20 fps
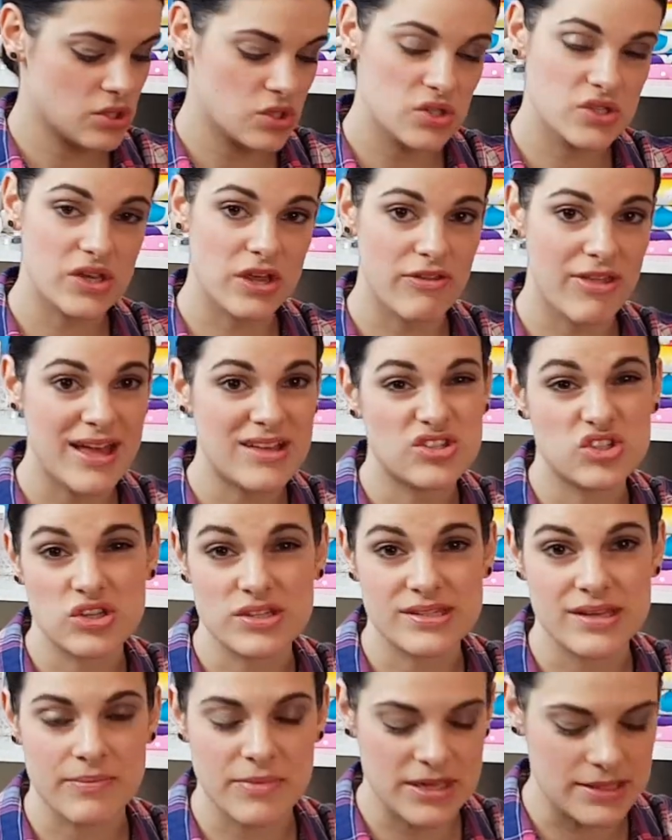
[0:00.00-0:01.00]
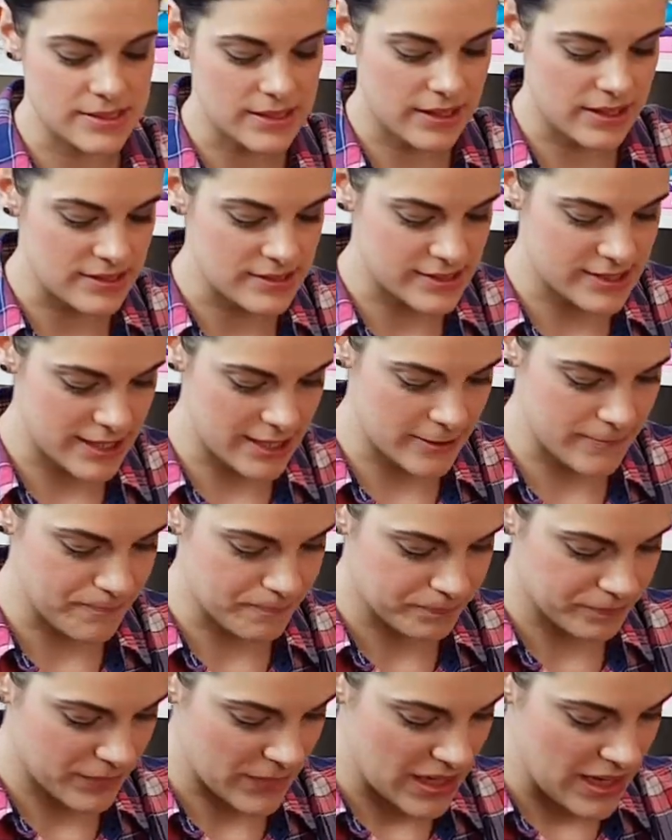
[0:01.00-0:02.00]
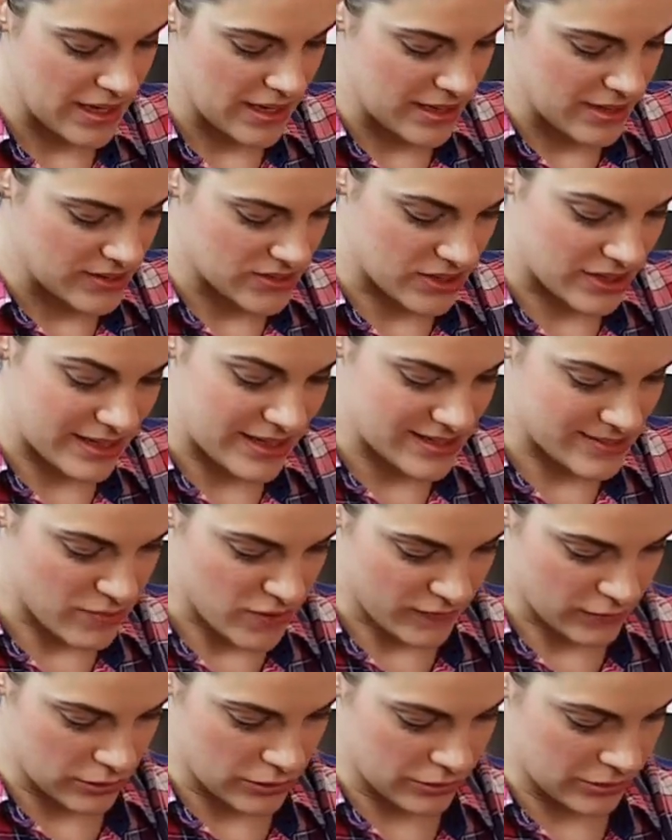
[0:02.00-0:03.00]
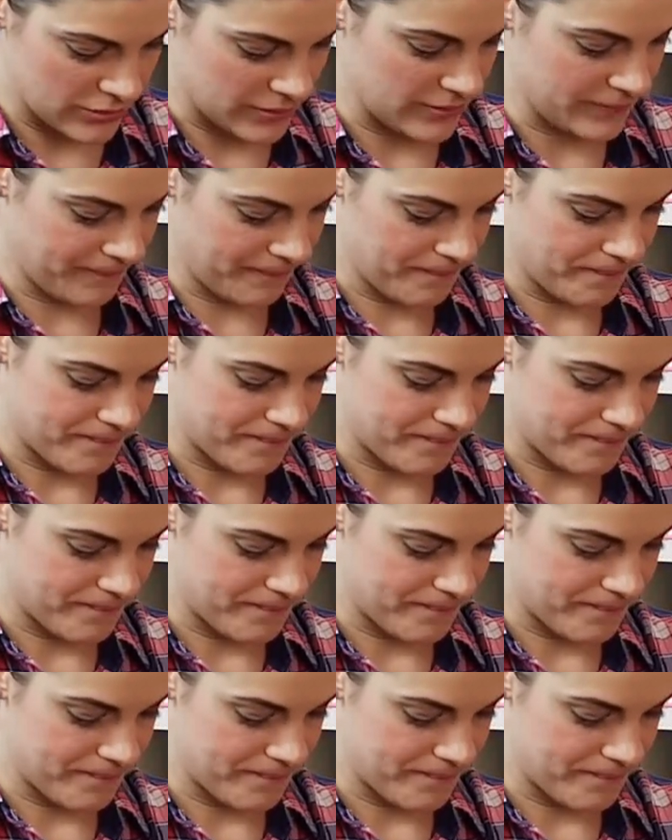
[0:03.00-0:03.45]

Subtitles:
So that's just something to consider. So let's move along